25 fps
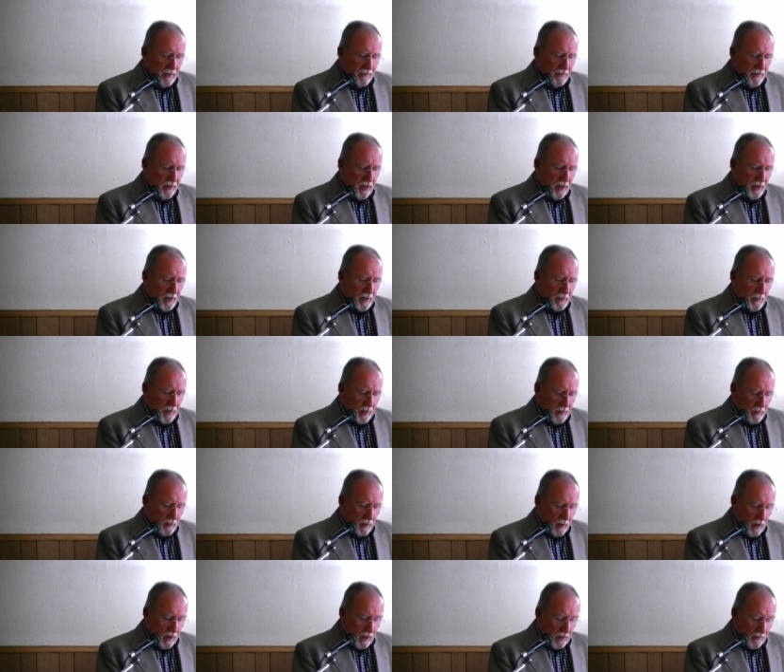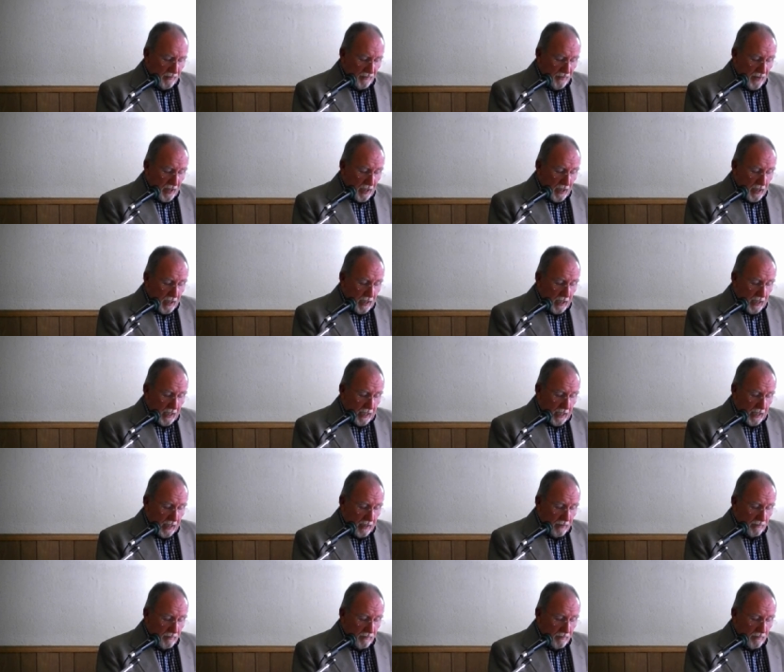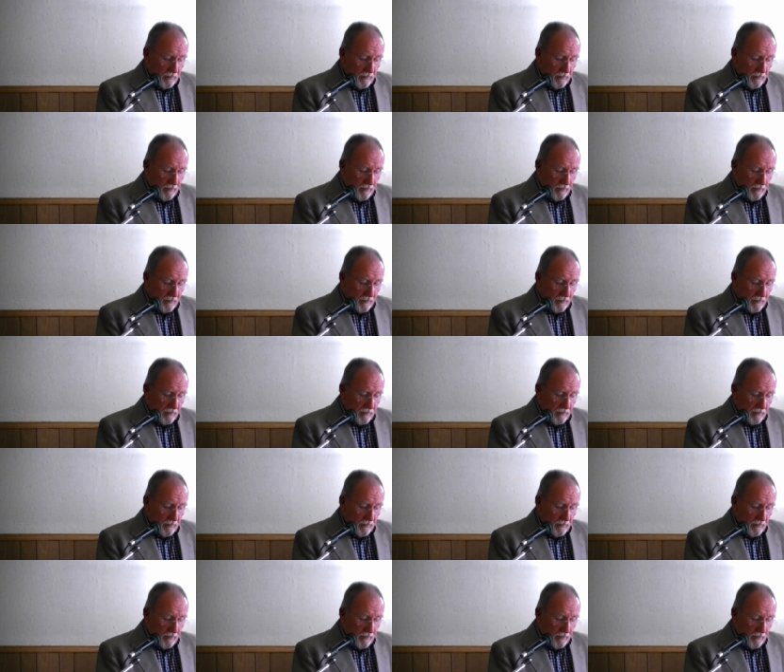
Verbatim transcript: Father, we will uh,